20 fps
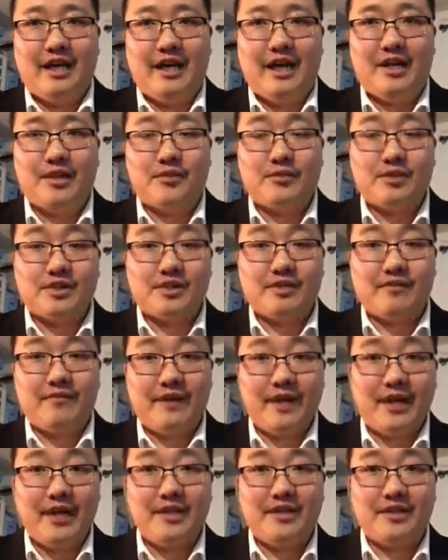and the risk of
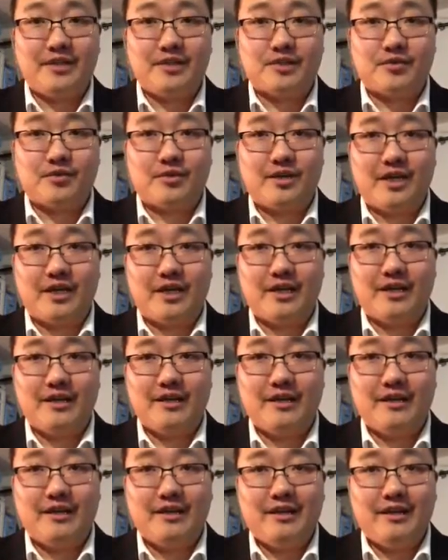head injury
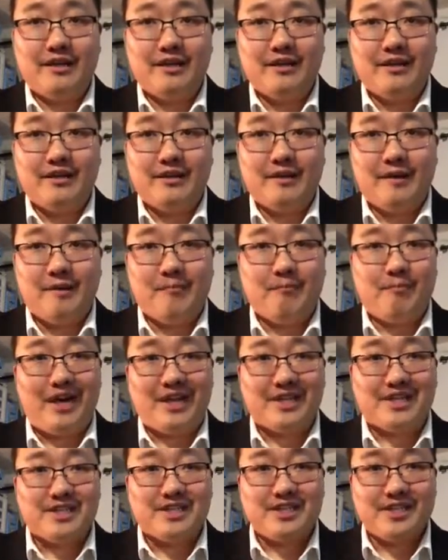
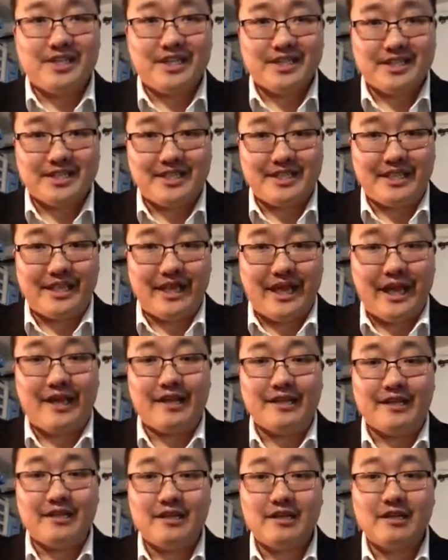by
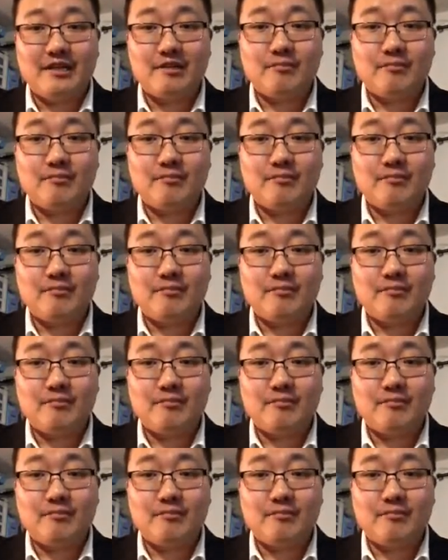69%.